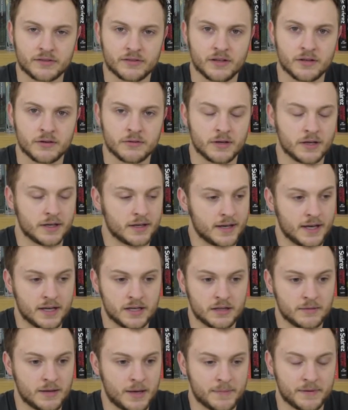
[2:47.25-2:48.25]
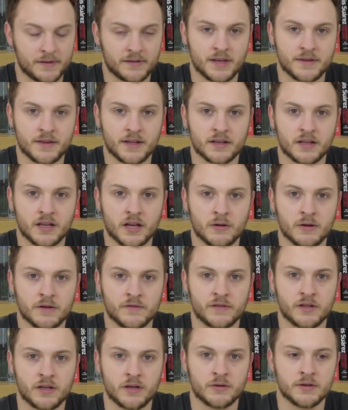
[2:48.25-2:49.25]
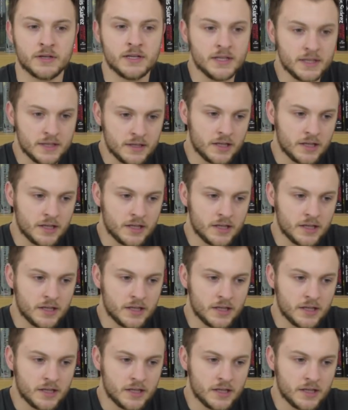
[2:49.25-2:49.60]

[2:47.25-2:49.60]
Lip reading: So again, I'm happy to let that go, even though